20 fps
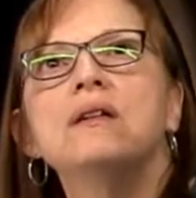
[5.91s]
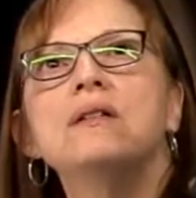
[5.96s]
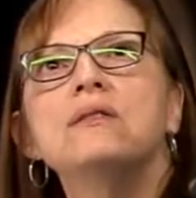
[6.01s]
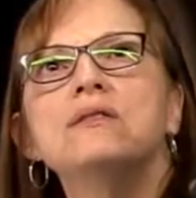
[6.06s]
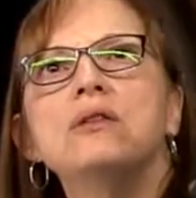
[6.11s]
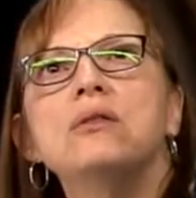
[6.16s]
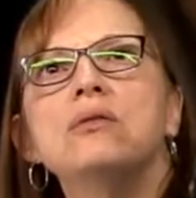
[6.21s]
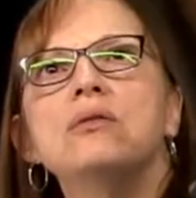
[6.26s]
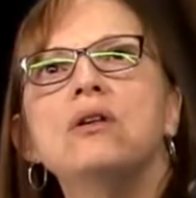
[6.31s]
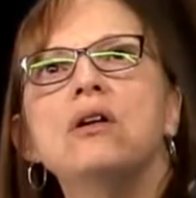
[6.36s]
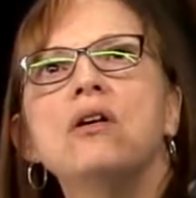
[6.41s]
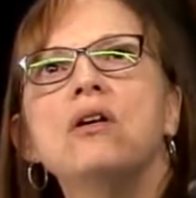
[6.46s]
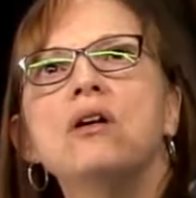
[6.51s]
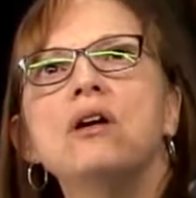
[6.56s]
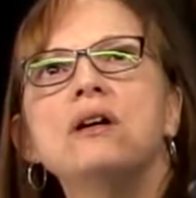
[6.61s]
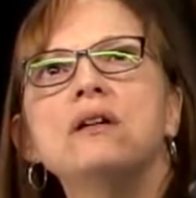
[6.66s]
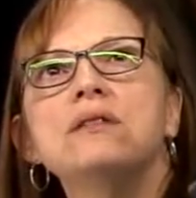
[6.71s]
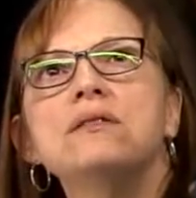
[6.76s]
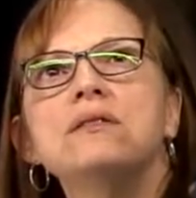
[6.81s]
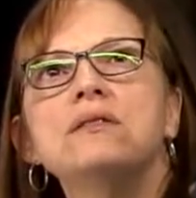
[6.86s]
So
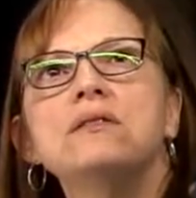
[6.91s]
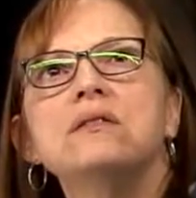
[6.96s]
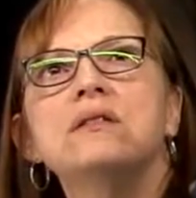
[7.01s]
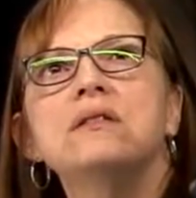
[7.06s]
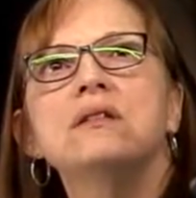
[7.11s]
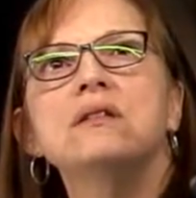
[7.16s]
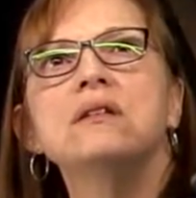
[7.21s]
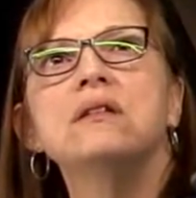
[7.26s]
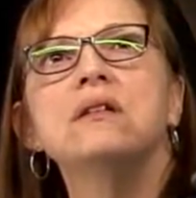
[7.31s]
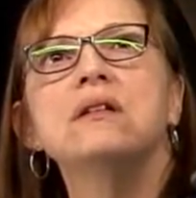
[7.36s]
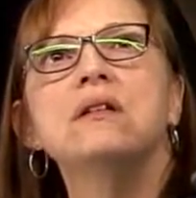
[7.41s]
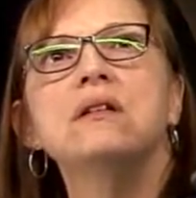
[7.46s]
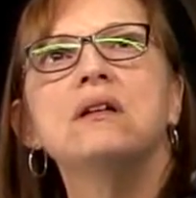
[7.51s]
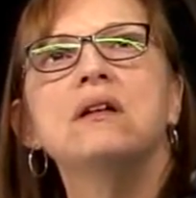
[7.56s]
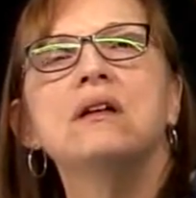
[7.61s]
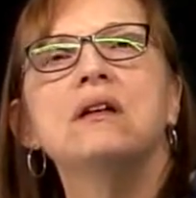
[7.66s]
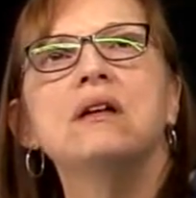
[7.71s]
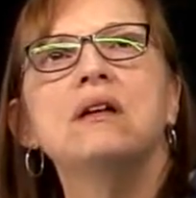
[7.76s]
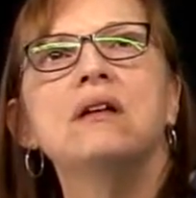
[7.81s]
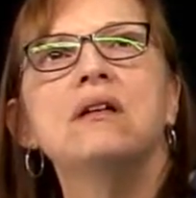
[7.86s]
cost,
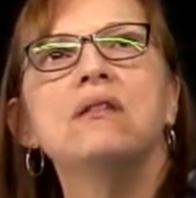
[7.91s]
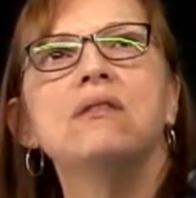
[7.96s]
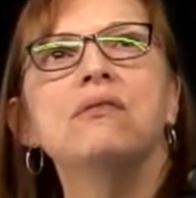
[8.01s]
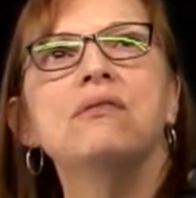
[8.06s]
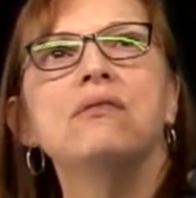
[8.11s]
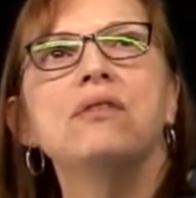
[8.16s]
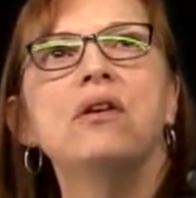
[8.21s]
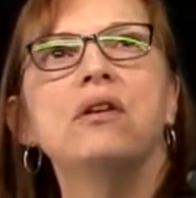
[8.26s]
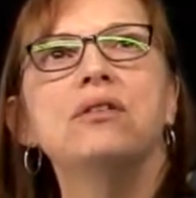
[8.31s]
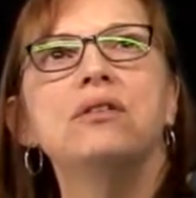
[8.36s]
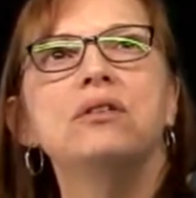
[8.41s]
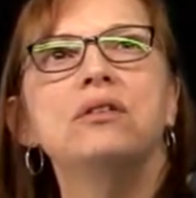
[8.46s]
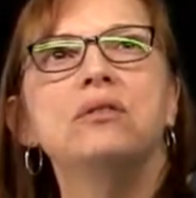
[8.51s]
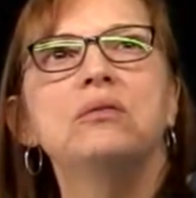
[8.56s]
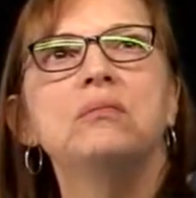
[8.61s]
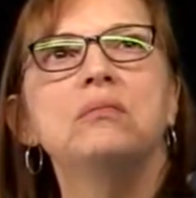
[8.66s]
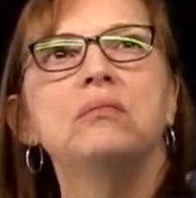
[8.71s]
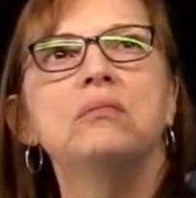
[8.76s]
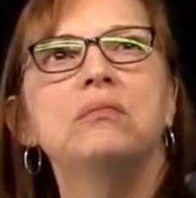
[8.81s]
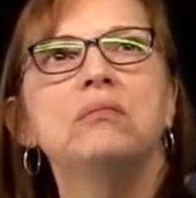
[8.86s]

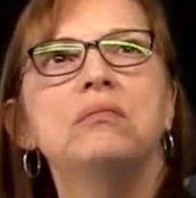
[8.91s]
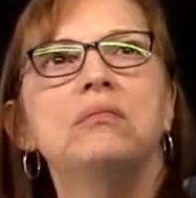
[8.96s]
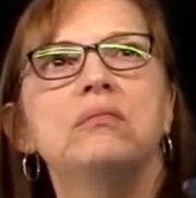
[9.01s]
volume,